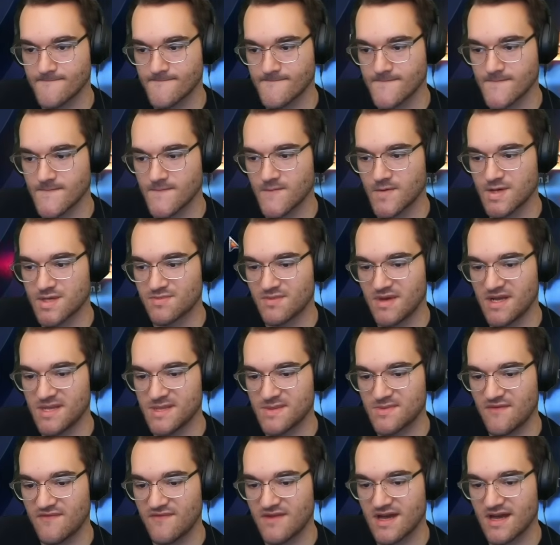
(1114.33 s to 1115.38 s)
Which means
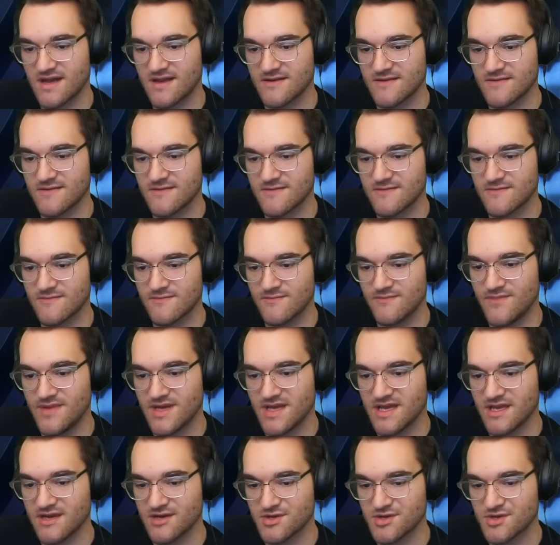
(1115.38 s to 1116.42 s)
we've got
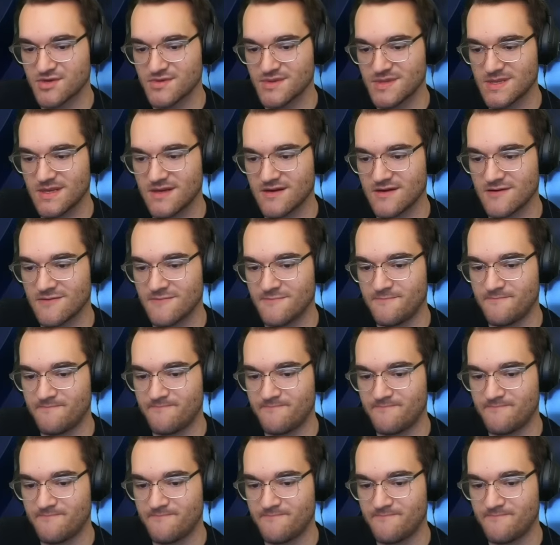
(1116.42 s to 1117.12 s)
big issues here.